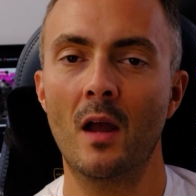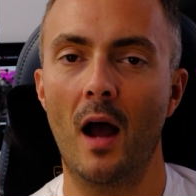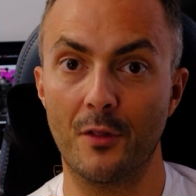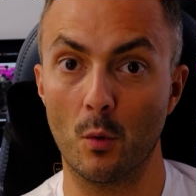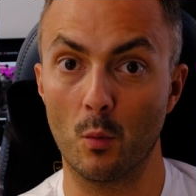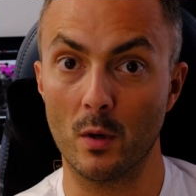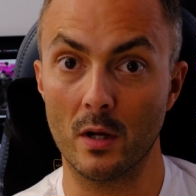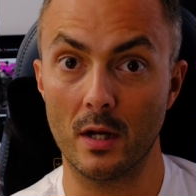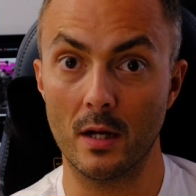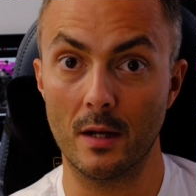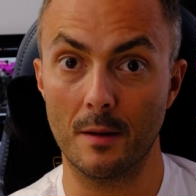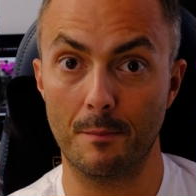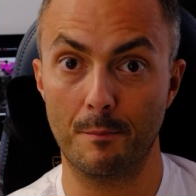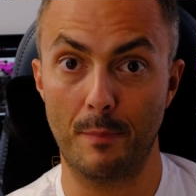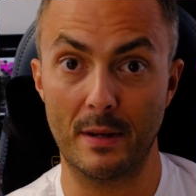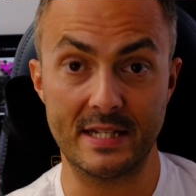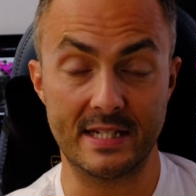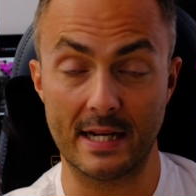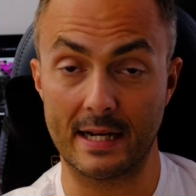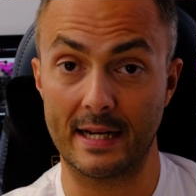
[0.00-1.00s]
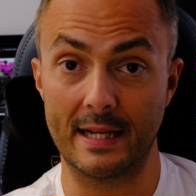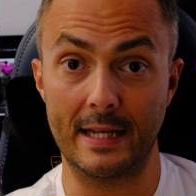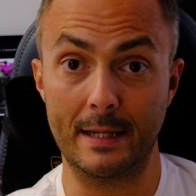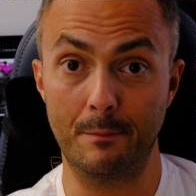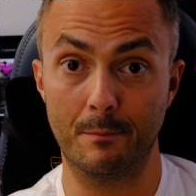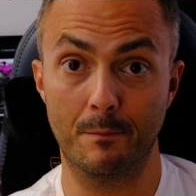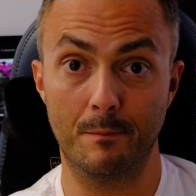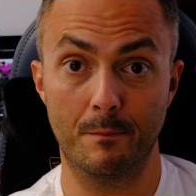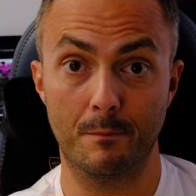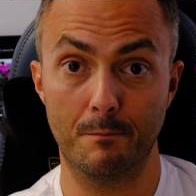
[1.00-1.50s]
that were
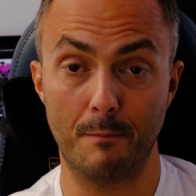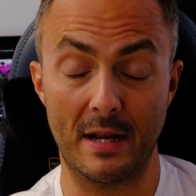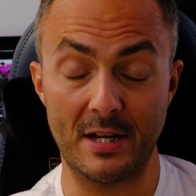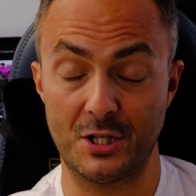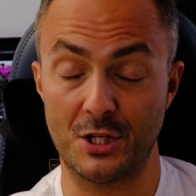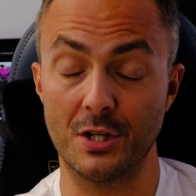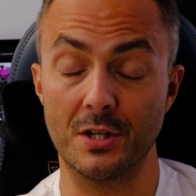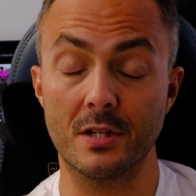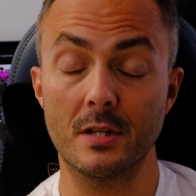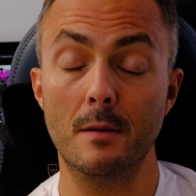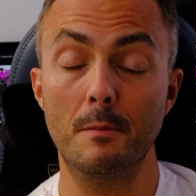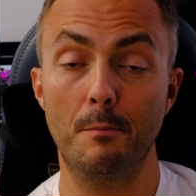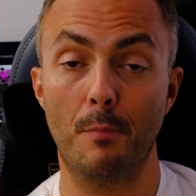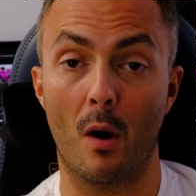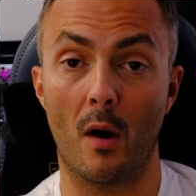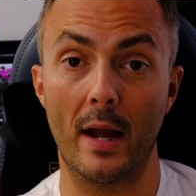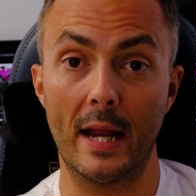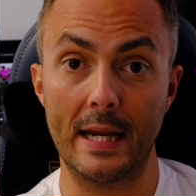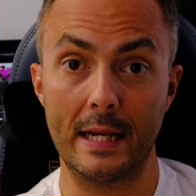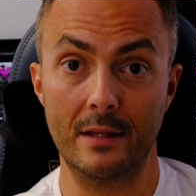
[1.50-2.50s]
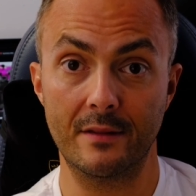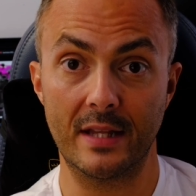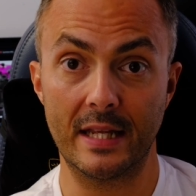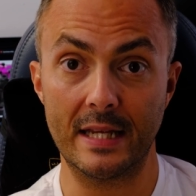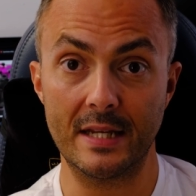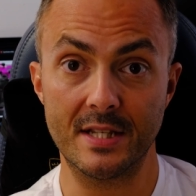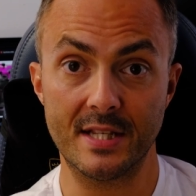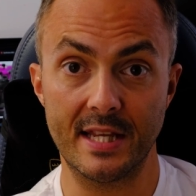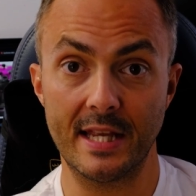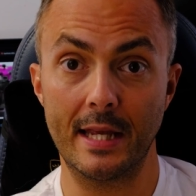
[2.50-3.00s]
basically mentioned by
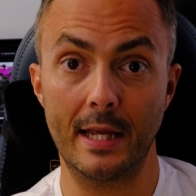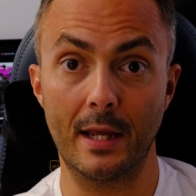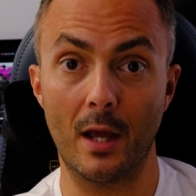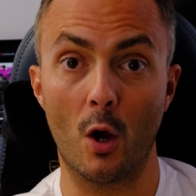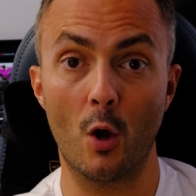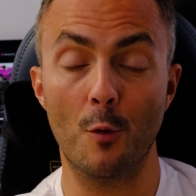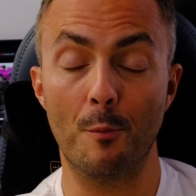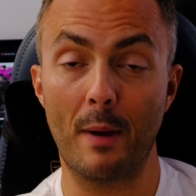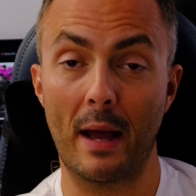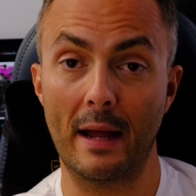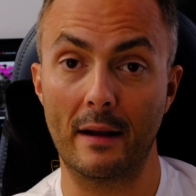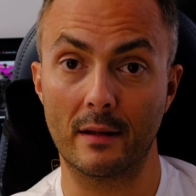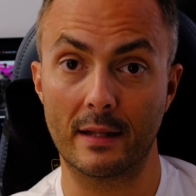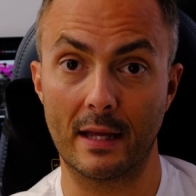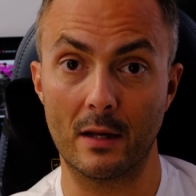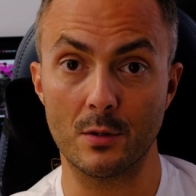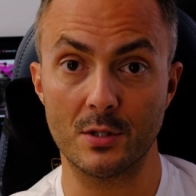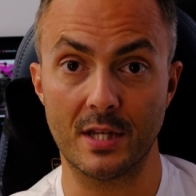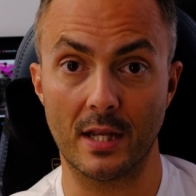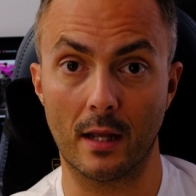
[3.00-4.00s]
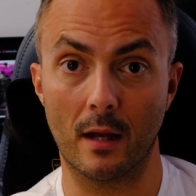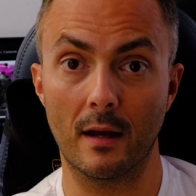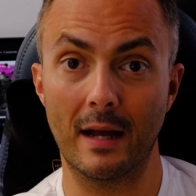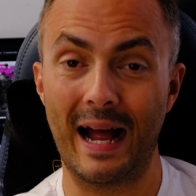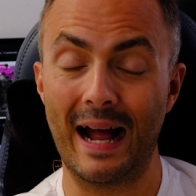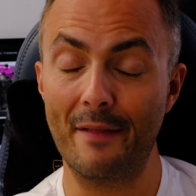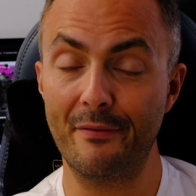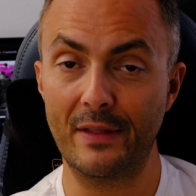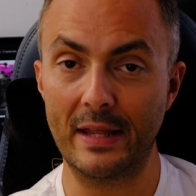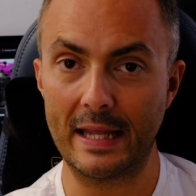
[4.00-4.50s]
the CEO, Pat Gelsinger,
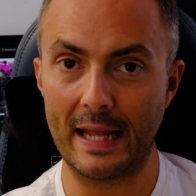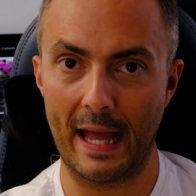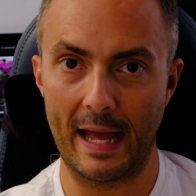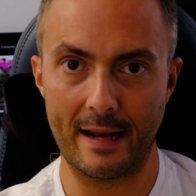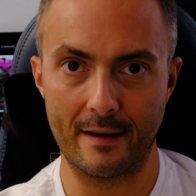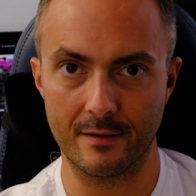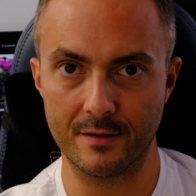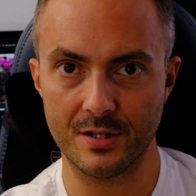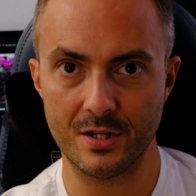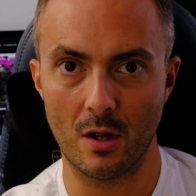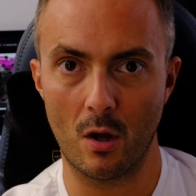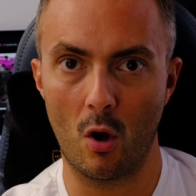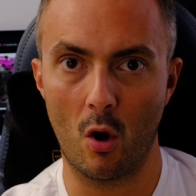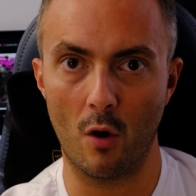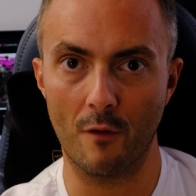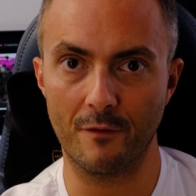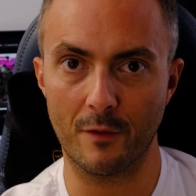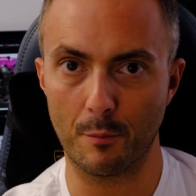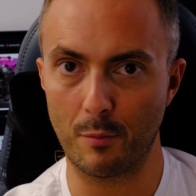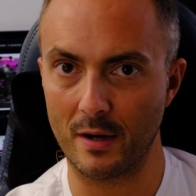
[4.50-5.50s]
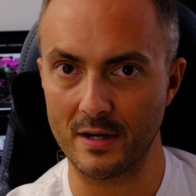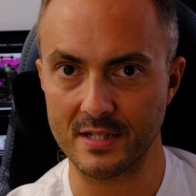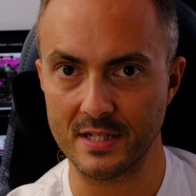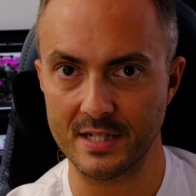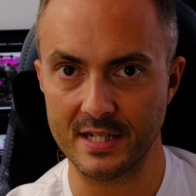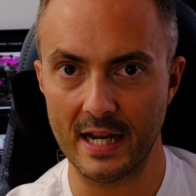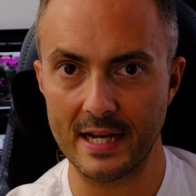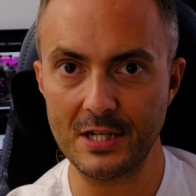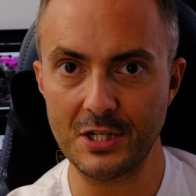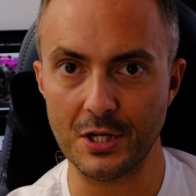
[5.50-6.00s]
at the end of the
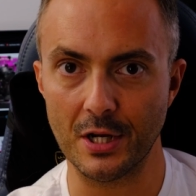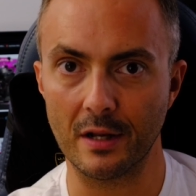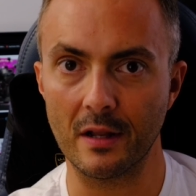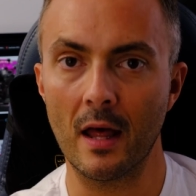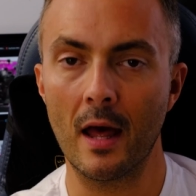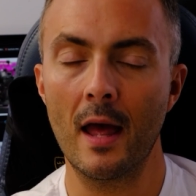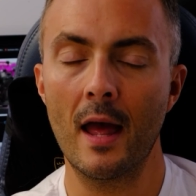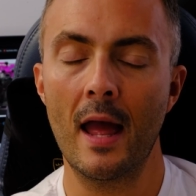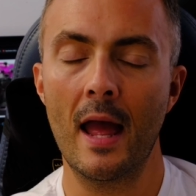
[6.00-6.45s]
presentation.